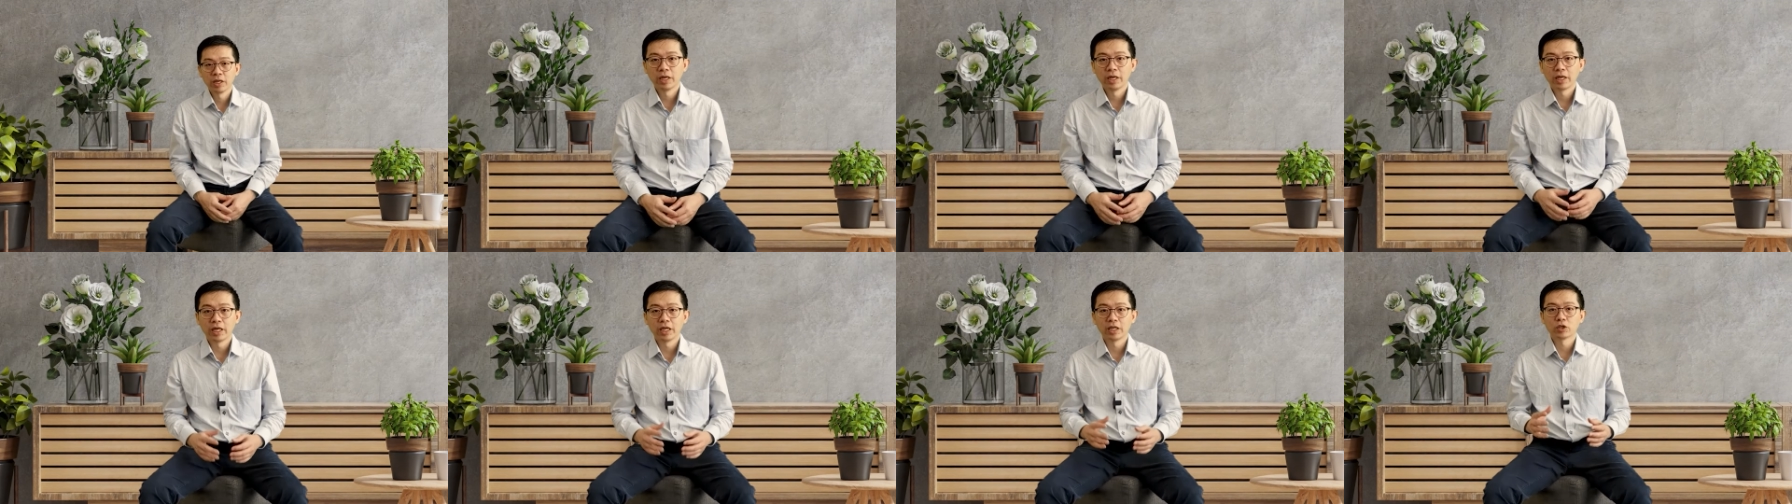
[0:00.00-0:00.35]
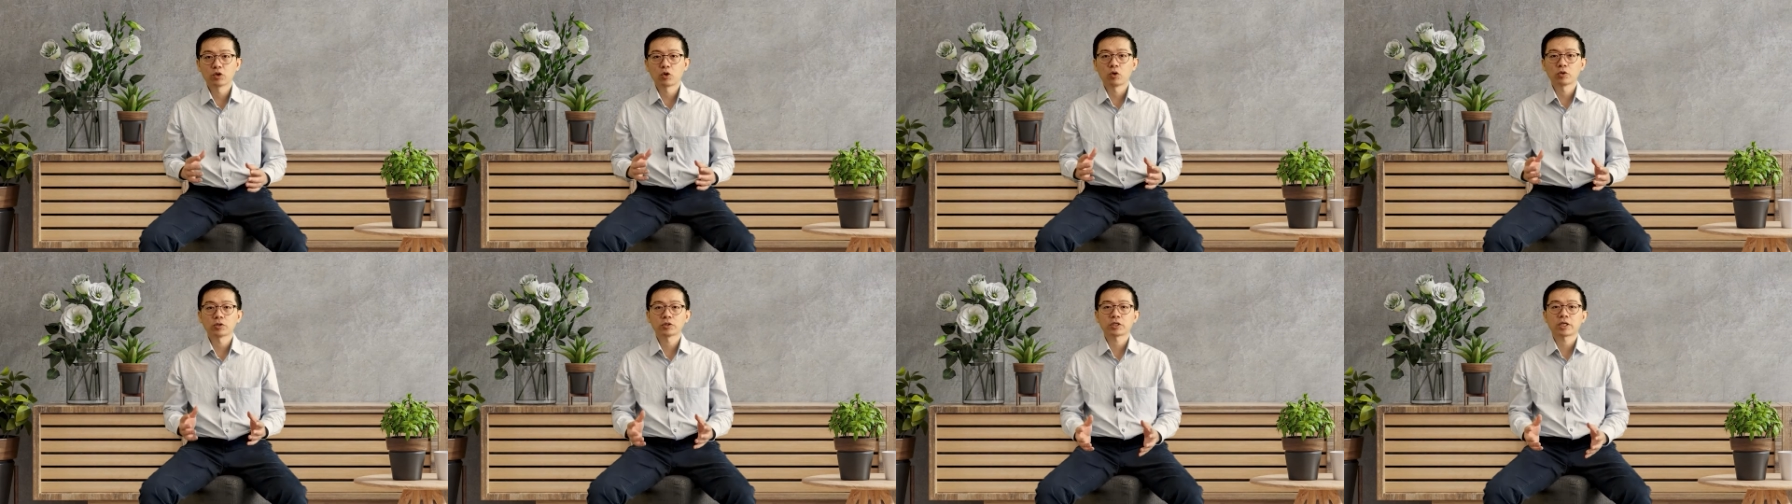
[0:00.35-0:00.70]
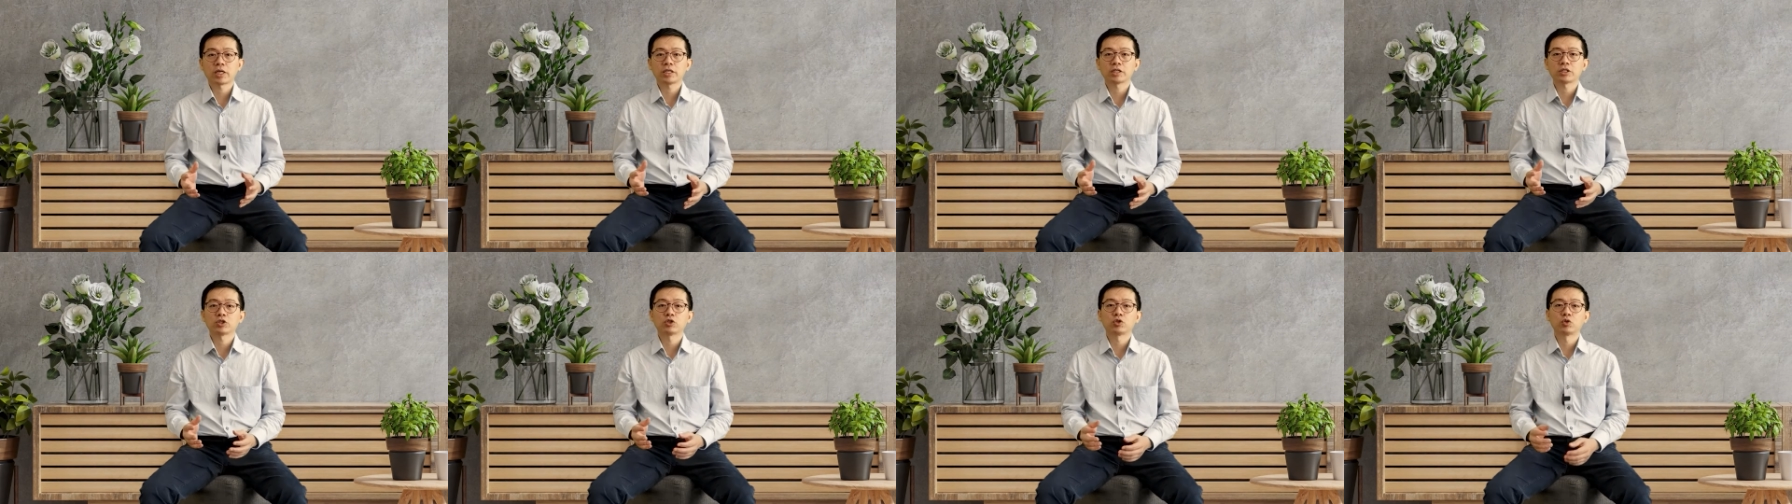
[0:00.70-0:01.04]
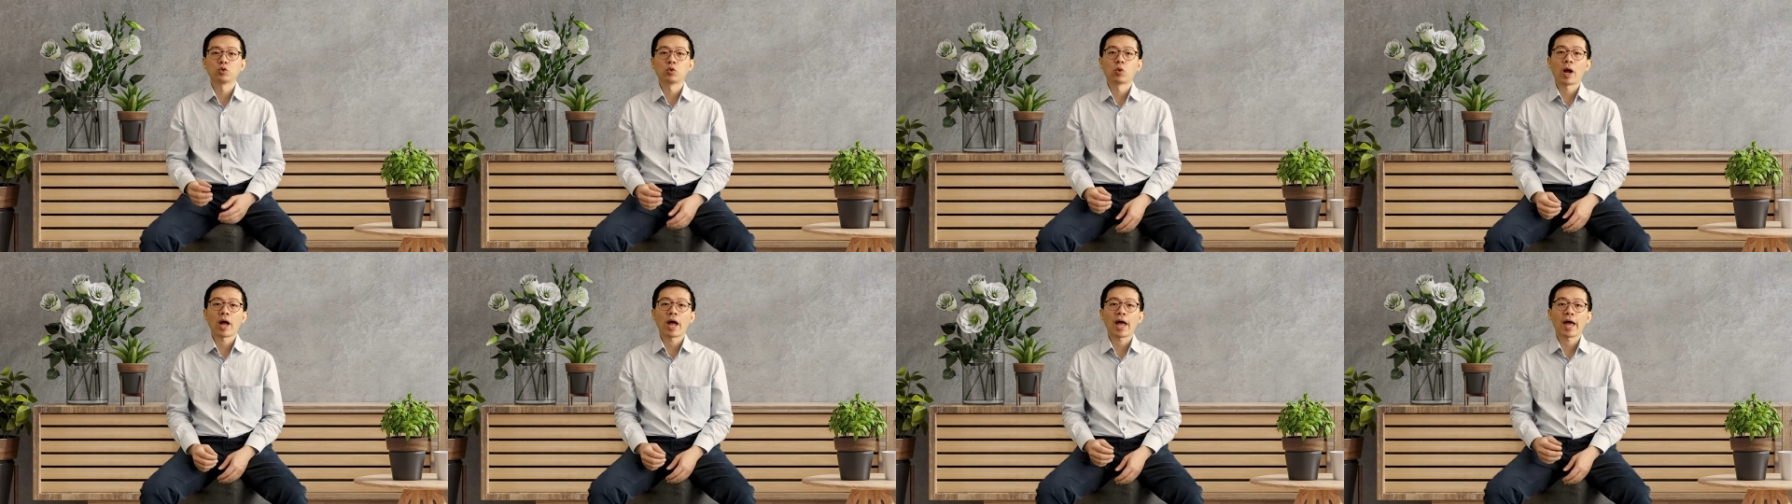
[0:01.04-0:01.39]
In contrast
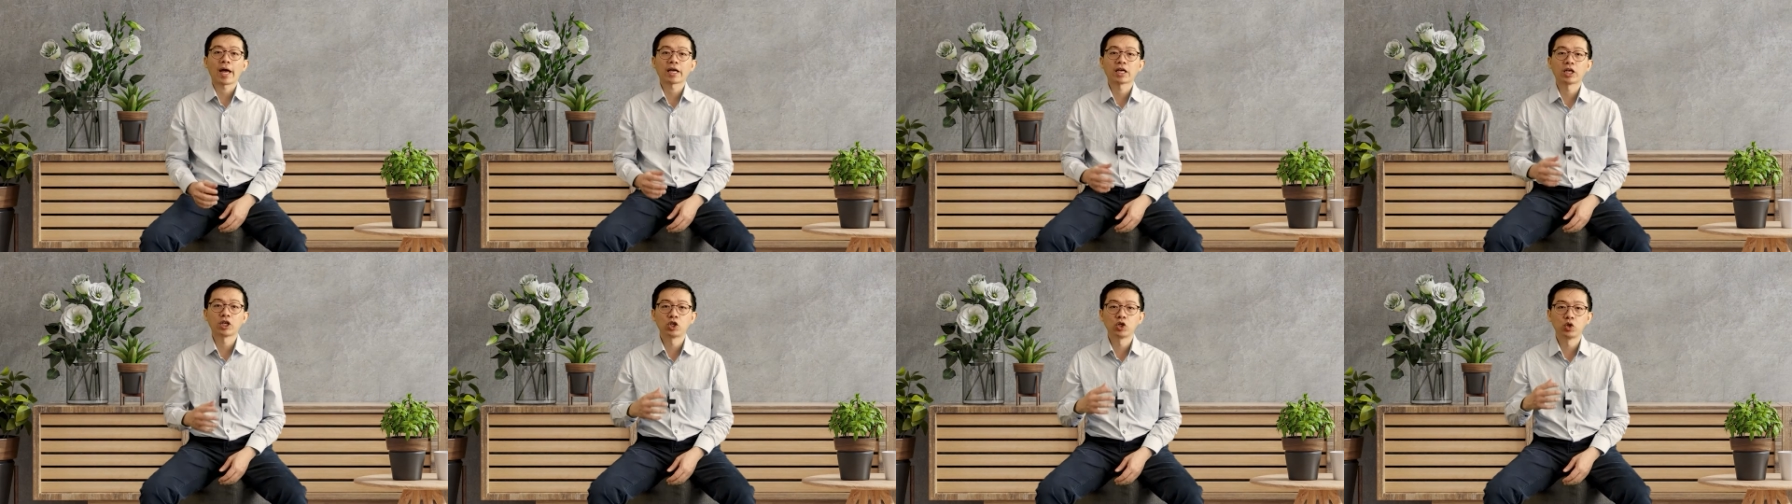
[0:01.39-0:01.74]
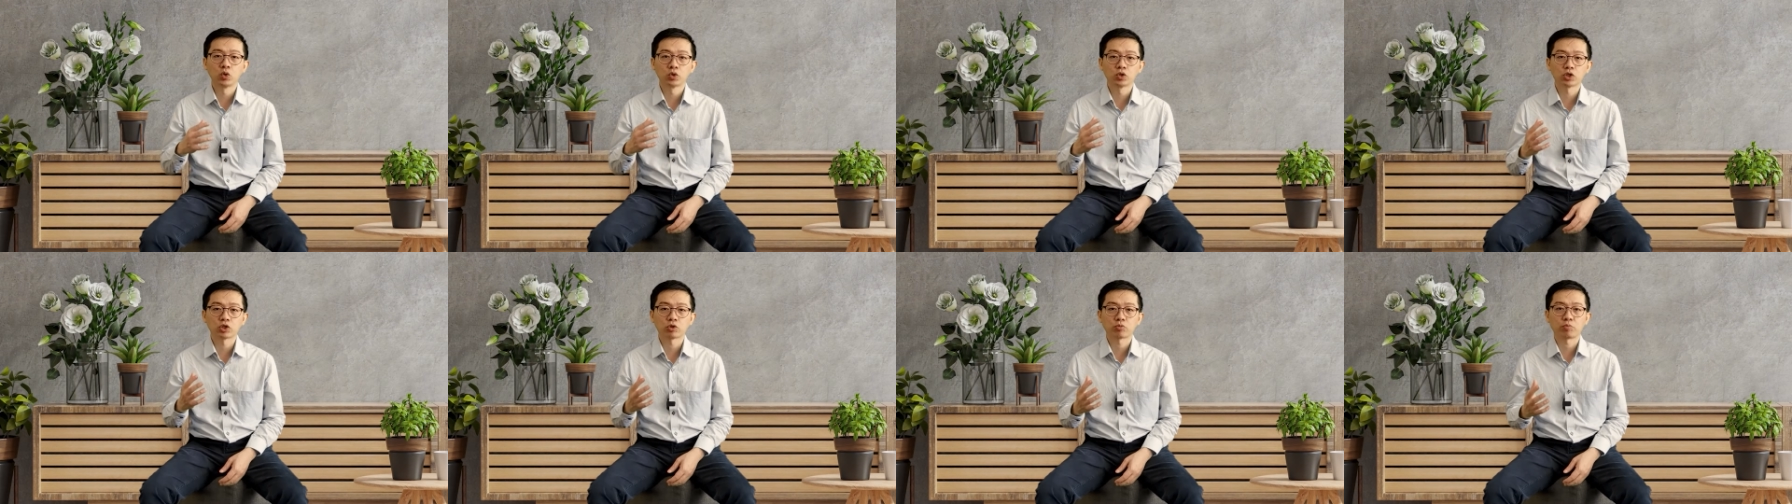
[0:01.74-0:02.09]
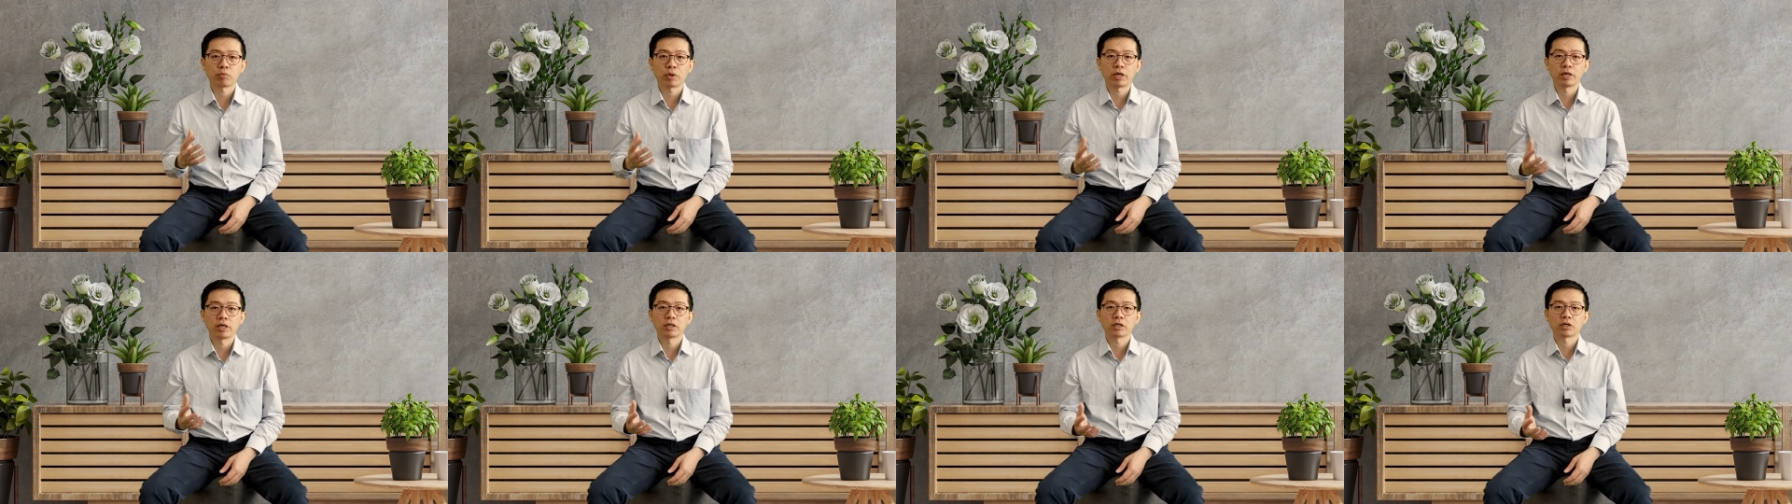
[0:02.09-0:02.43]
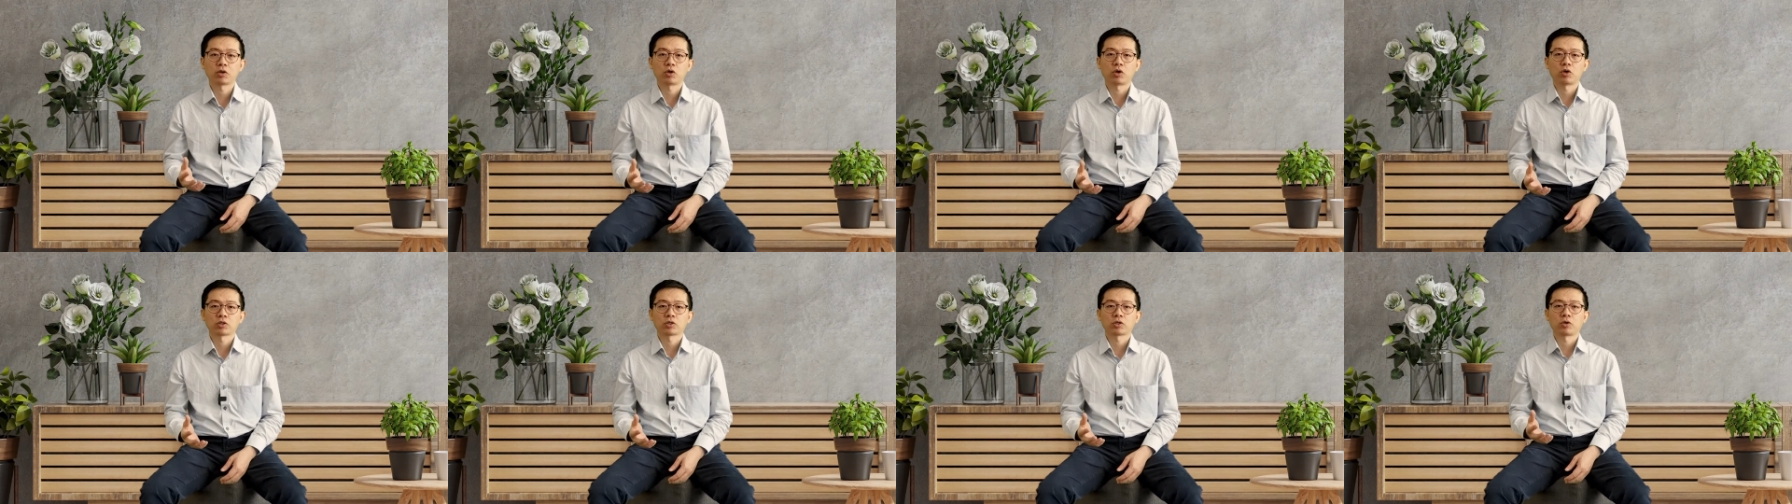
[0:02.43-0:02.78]
to acute spinal
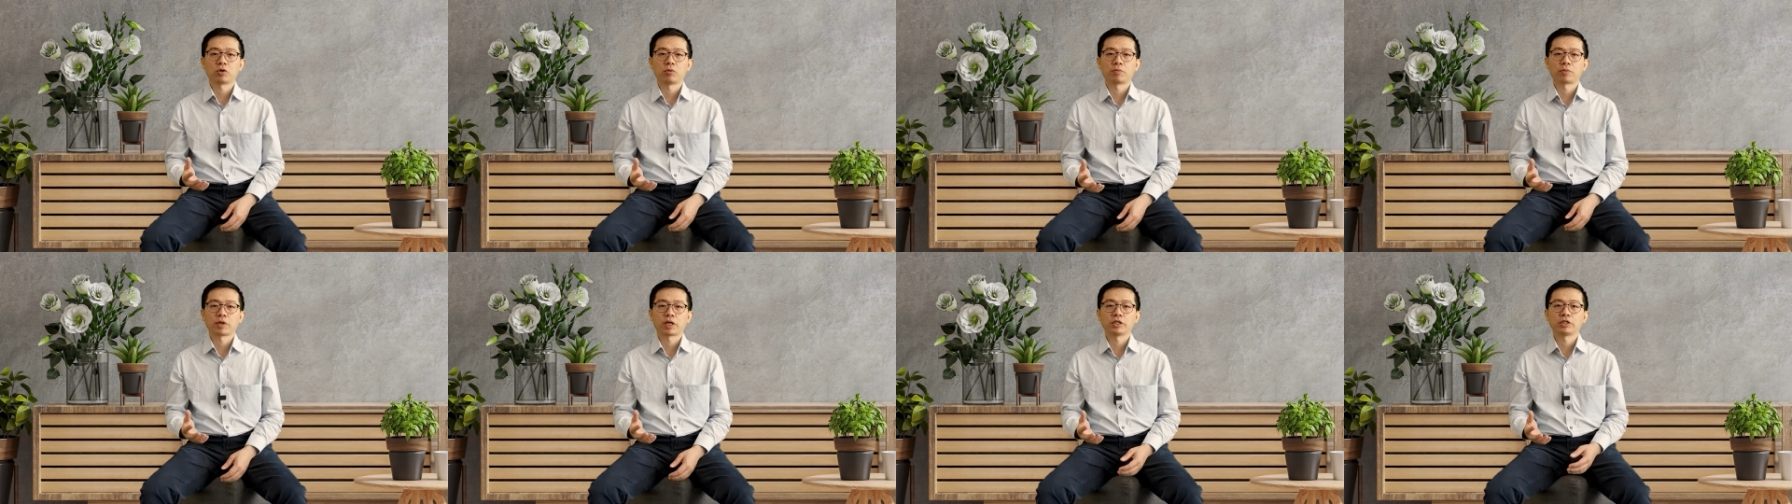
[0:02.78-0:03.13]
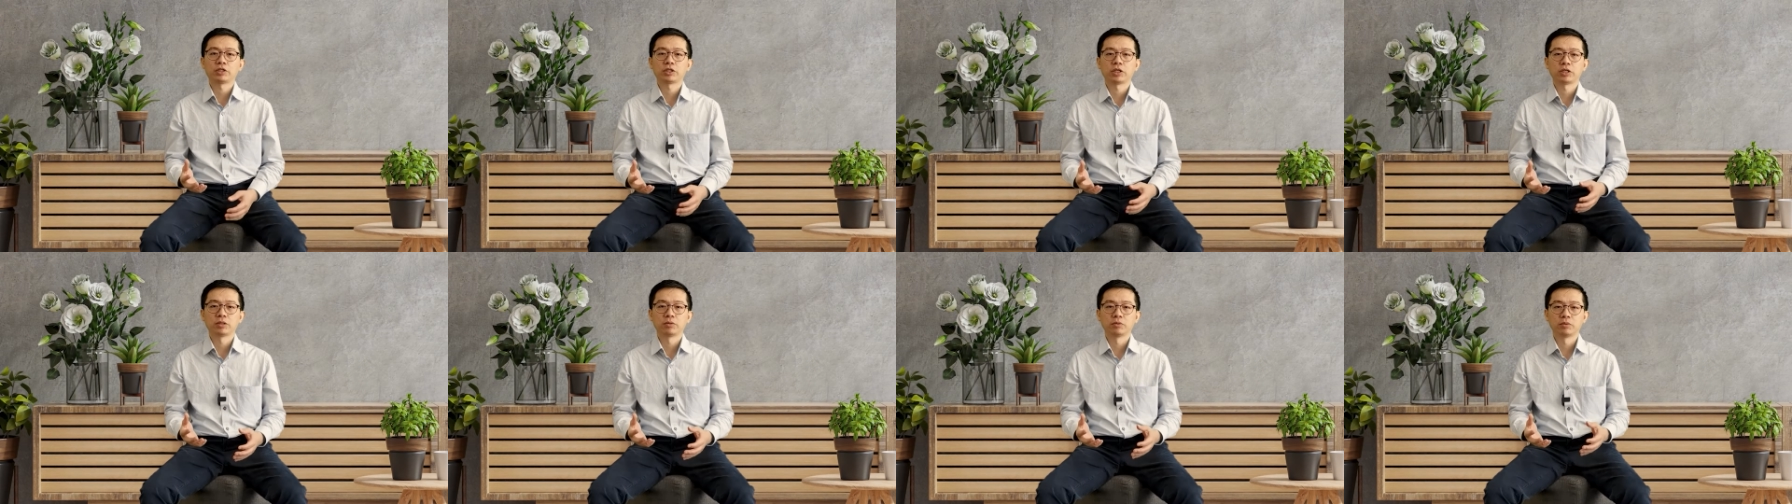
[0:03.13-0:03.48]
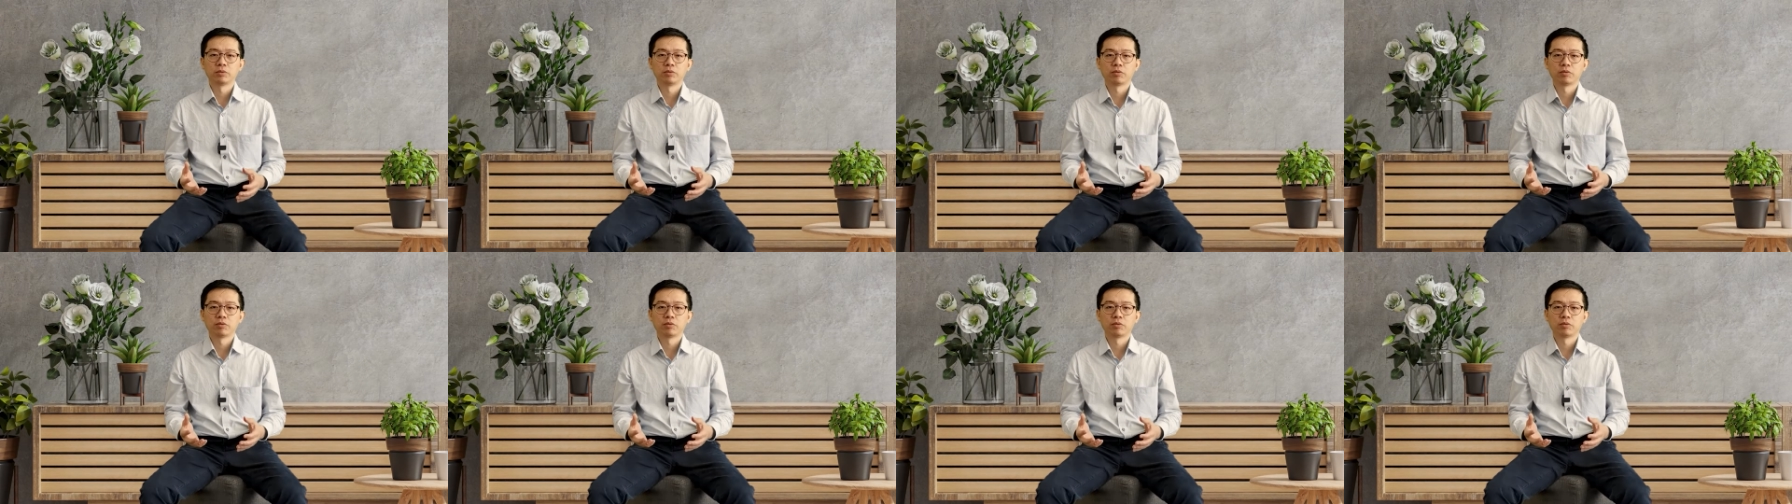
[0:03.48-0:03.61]
cord compression